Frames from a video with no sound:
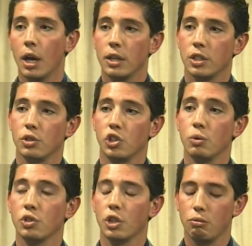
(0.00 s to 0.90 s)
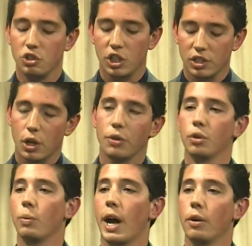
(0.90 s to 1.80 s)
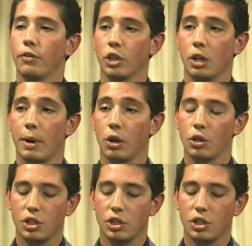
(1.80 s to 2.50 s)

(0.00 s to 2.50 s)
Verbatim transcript: and so students don't just go through wow and forget about it,